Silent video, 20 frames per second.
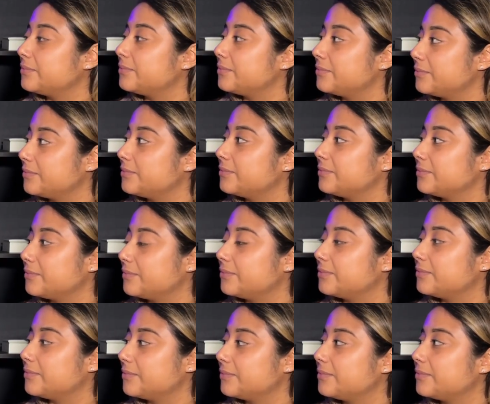
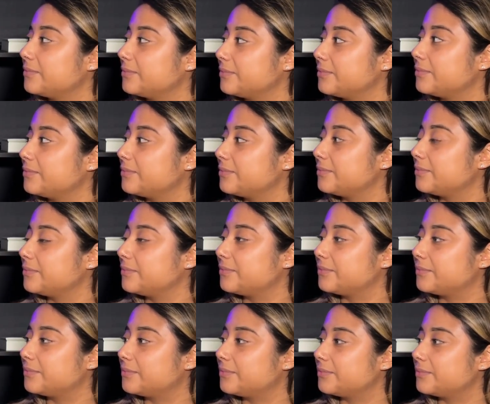
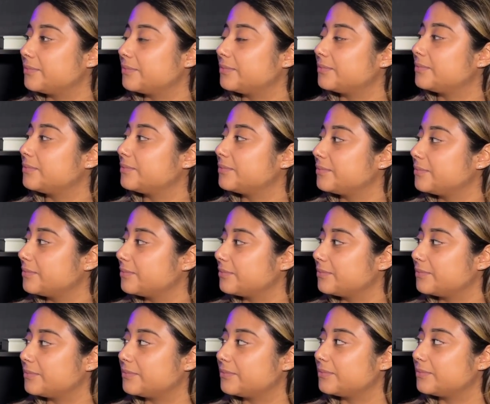
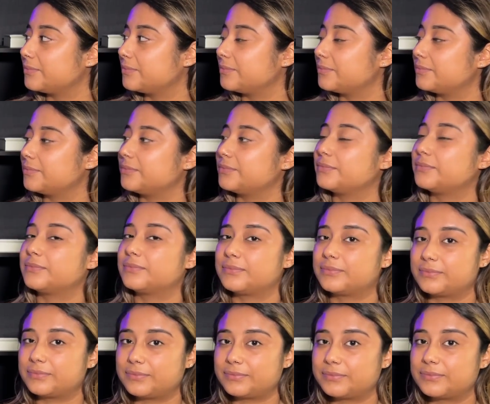
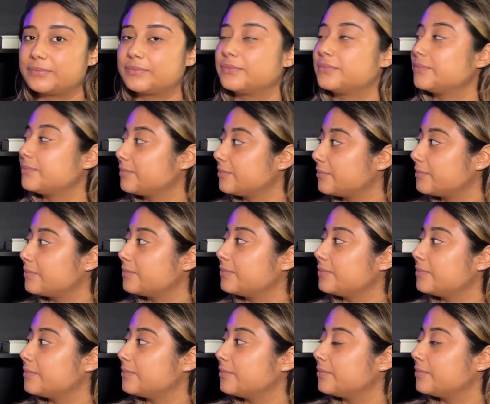
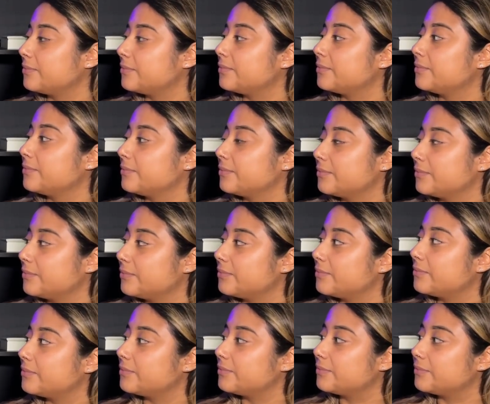
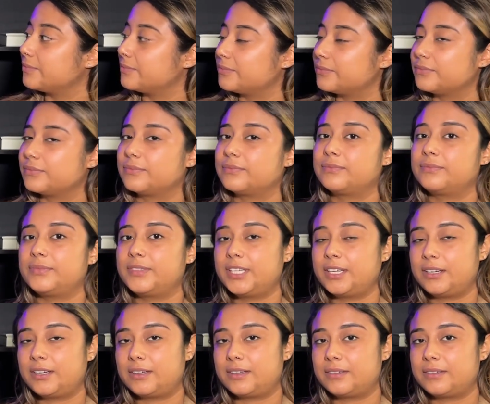(not speaking)